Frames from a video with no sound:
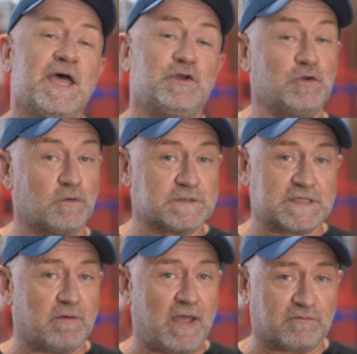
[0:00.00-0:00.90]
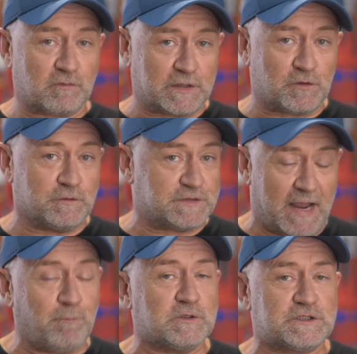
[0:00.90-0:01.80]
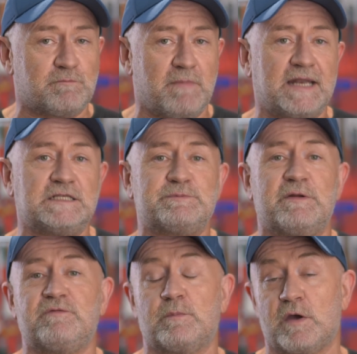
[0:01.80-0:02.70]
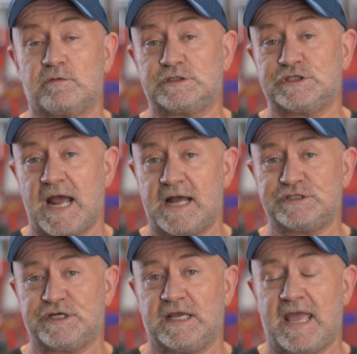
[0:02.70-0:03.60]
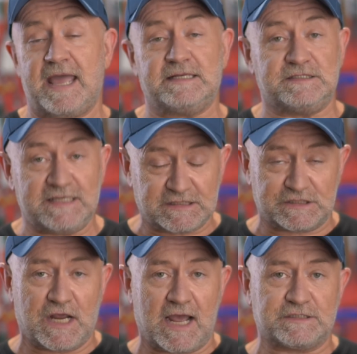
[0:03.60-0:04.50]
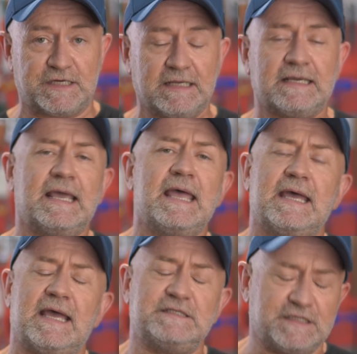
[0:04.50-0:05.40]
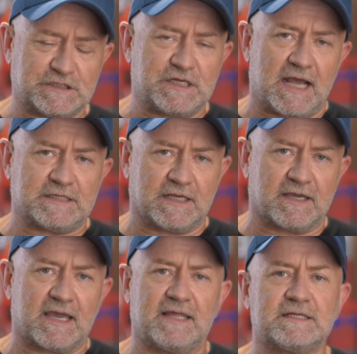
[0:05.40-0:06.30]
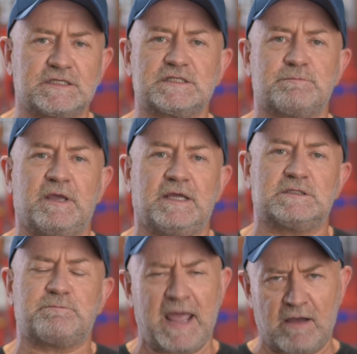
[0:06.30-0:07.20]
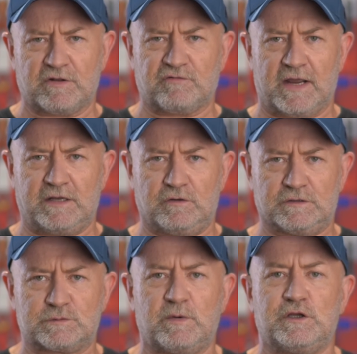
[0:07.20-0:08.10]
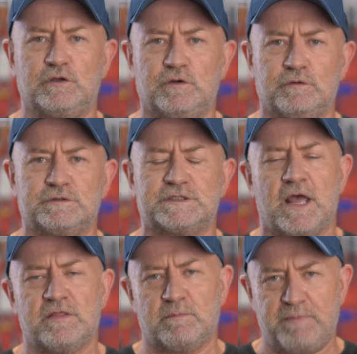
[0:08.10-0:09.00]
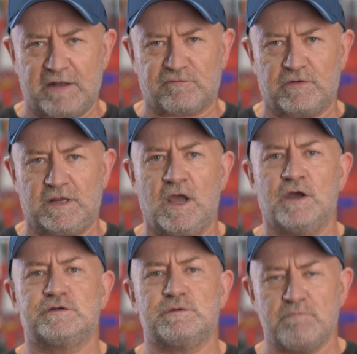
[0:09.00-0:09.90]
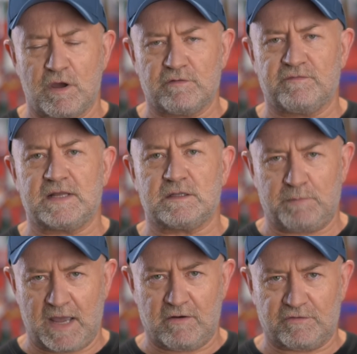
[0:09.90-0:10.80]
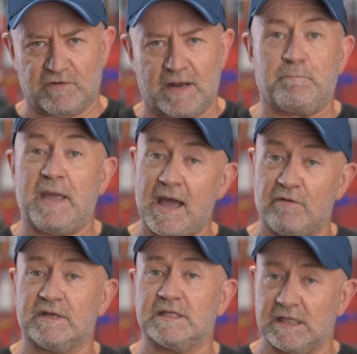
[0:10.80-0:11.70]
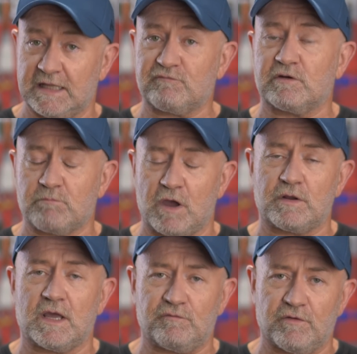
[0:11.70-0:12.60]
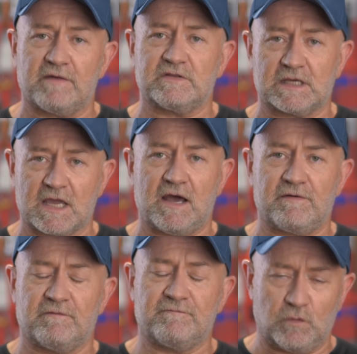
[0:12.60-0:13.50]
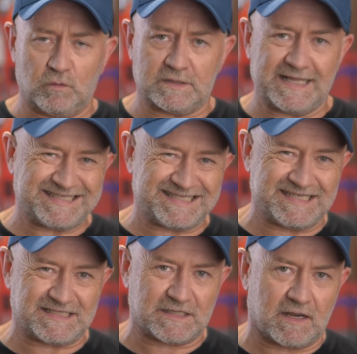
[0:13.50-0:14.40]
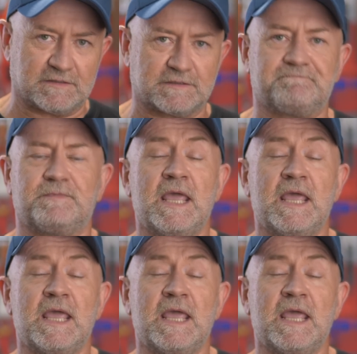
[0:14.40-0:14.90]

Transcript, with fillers: You'd also have to include temperature management for both charging and discharging. And discharging, okay, that just means powertrain use, when you use the battery to motivate the powertrain, powering the electric motor and driving the car forward. That's discharge.